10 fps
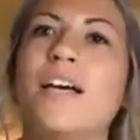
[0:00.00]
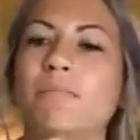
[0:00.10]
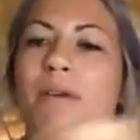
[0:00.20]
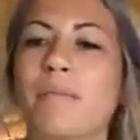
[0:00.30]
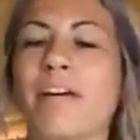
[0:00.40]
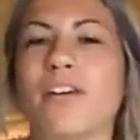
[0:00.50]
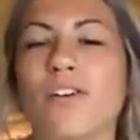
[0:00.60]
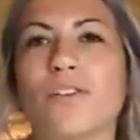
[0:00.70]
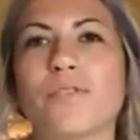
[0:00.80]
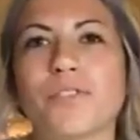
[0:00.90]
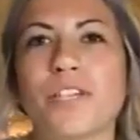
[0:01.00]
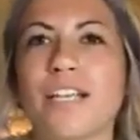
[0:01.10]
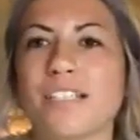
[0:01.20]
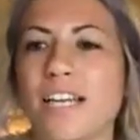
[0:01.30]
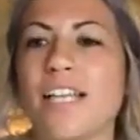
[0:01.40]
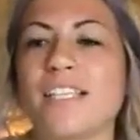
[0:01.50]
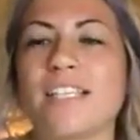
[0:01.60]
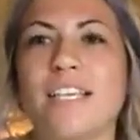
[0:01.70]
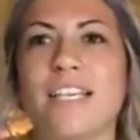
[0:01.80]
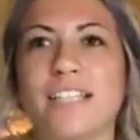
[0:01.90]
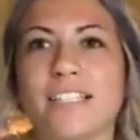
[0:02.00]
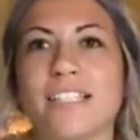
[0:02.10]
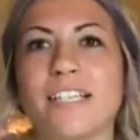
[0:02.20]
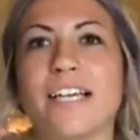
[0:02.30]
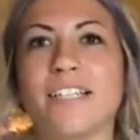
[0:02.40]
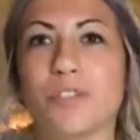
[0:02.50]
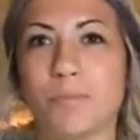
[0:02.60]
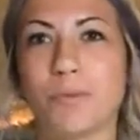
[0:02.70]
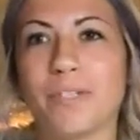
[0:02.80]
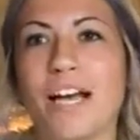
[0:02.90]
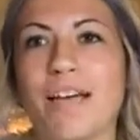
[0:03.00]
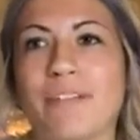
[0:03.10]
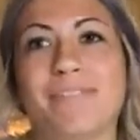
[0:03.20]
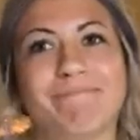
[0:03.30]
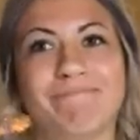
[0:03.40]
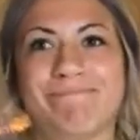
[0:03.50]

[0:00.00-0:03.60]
but my goal for 2019 is to hit triple diamond.